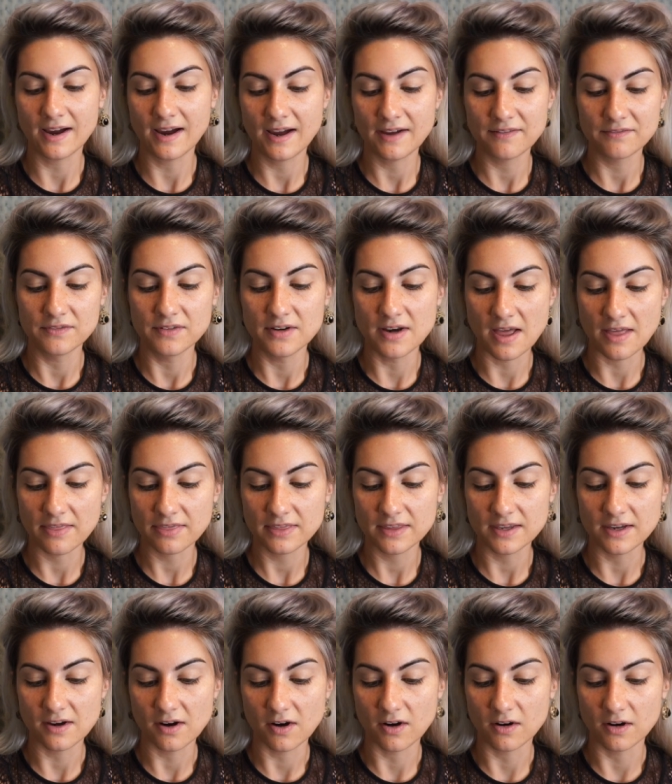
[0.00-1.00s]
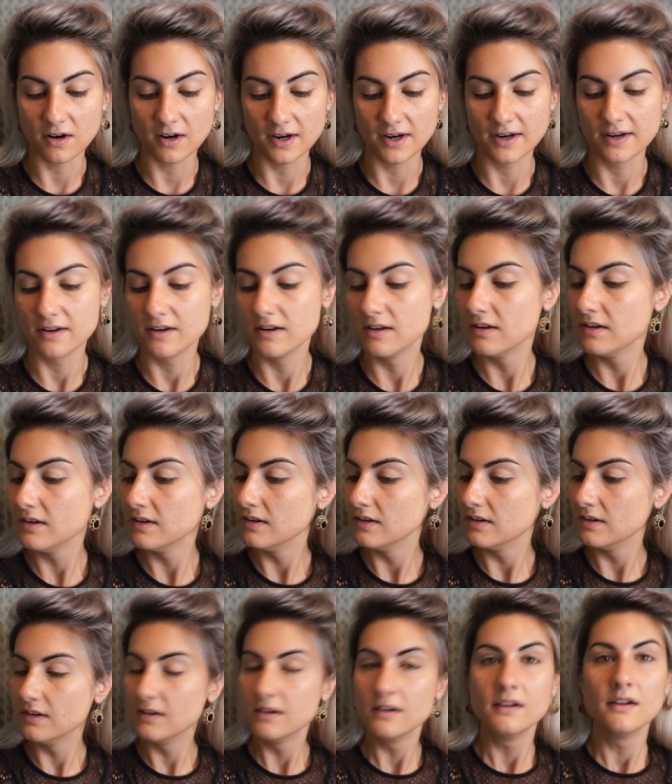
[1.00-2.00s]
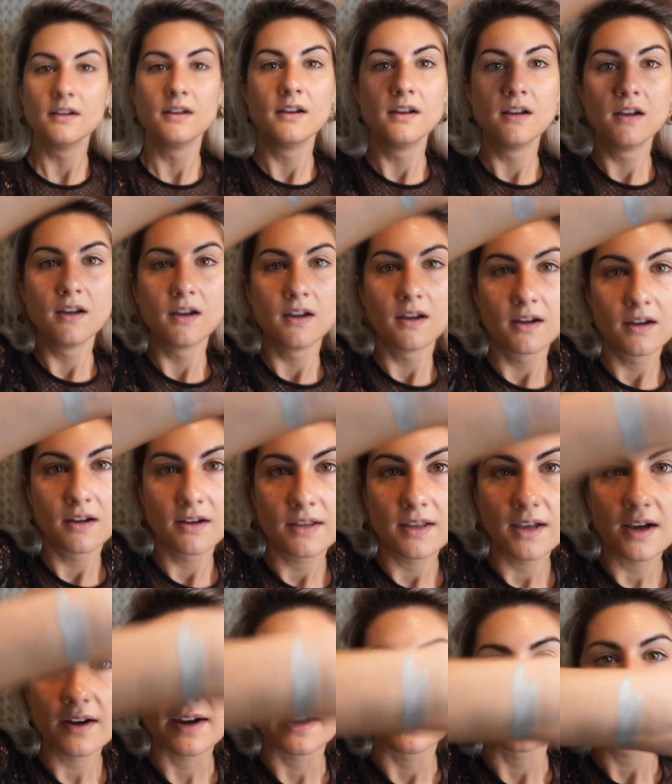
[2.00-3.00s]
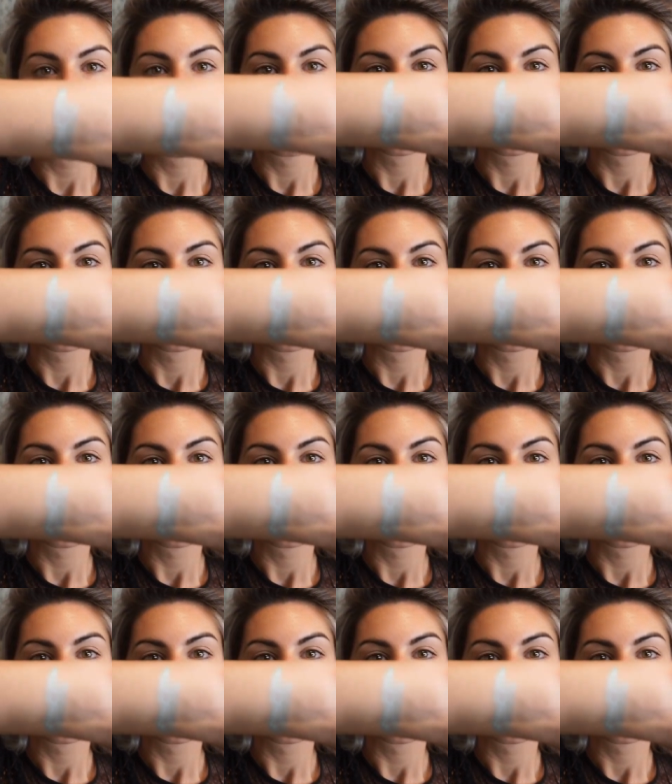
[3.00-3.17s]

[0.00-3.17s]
I have nothing on. Okay,